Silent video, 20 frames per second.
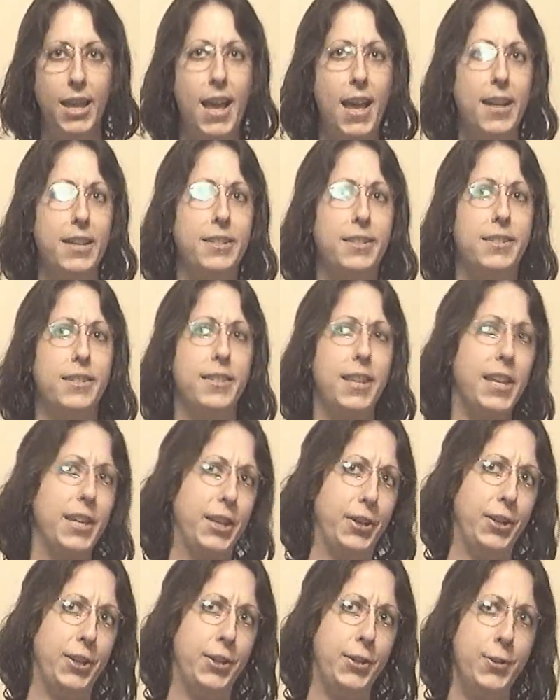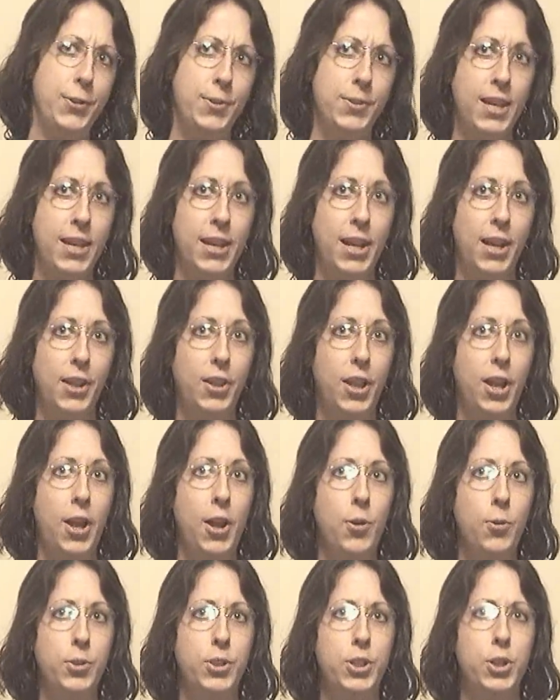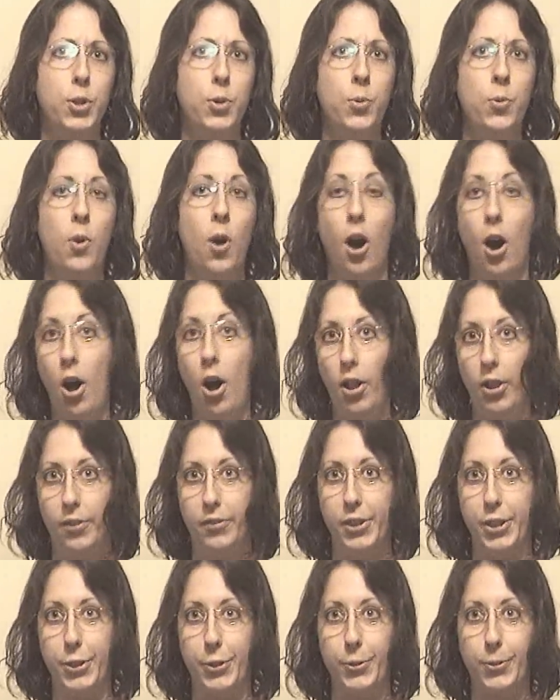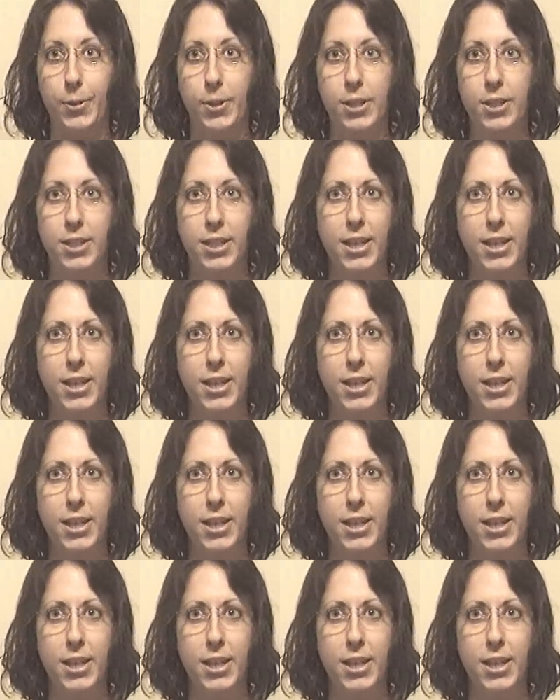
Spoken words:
Yes, thank you, News, and hello to all of you.